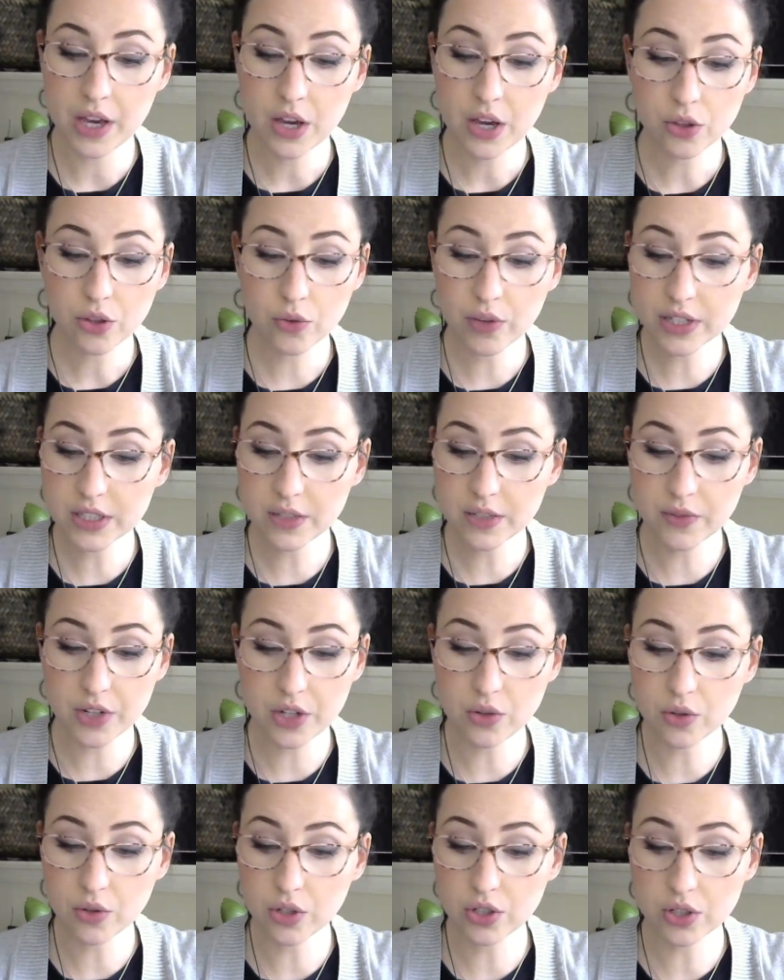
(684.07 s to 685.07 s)
The rest of it
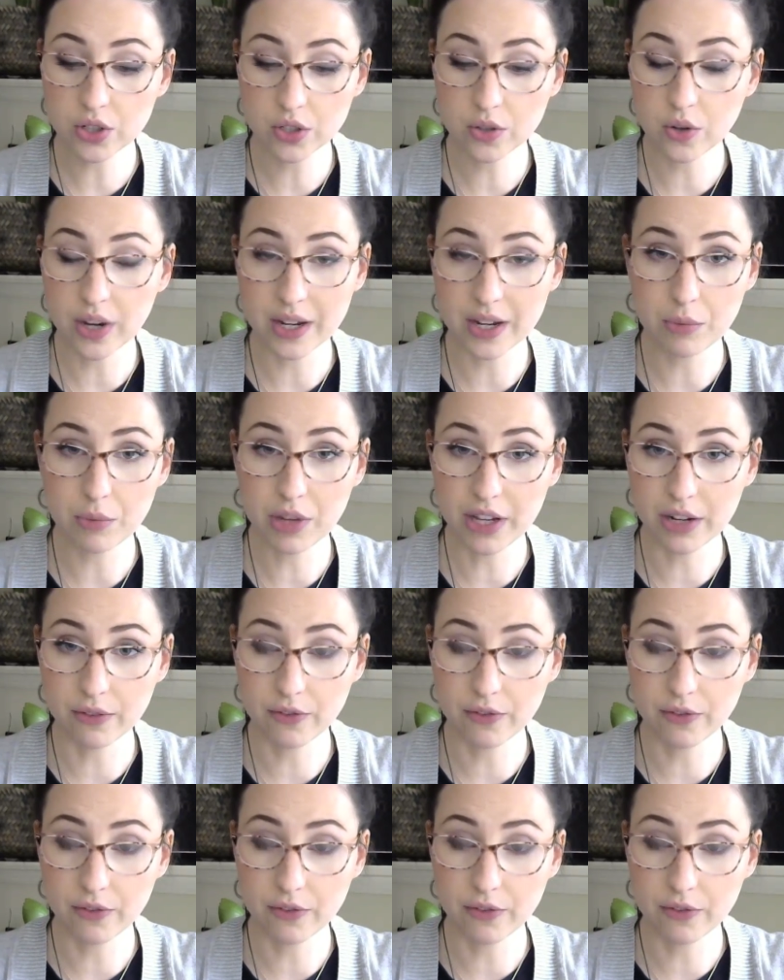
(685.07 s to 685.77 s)
you can just go ahead and play in